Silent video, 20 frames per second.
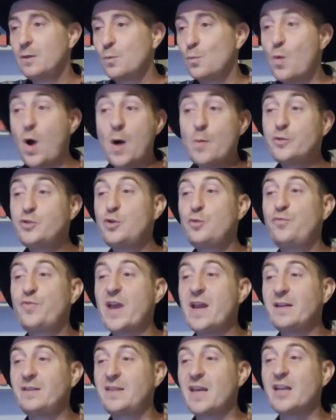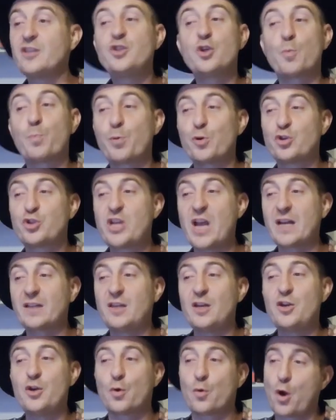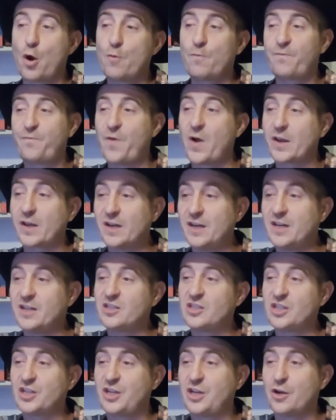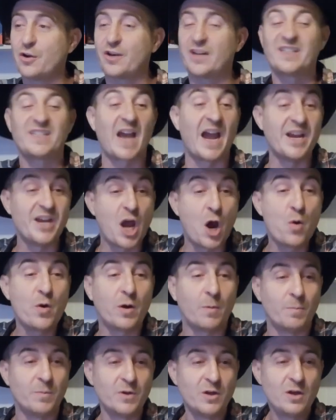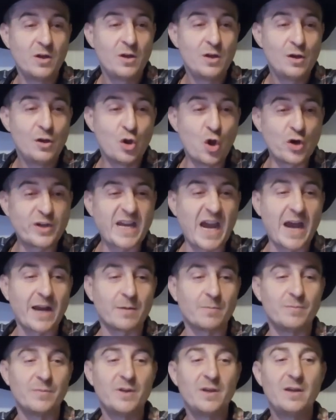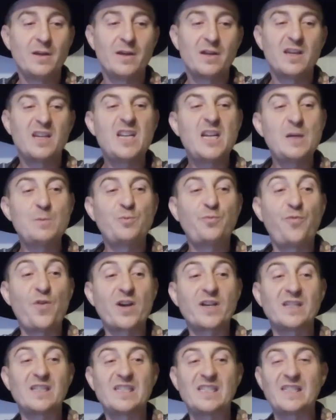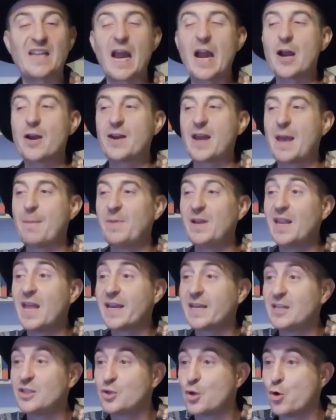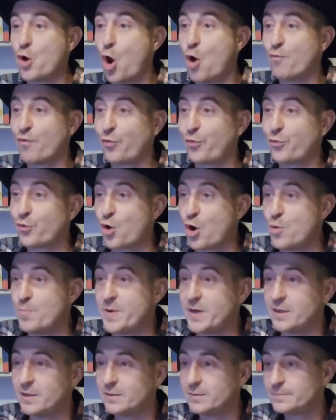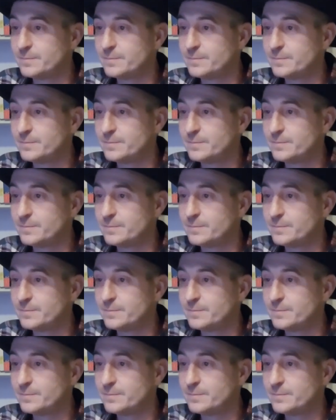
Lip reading: Why would you think that? You're projecting your own fucking insecurities. I know him. Look at him. He keeps fucking staring at me like he's going to overthrow me.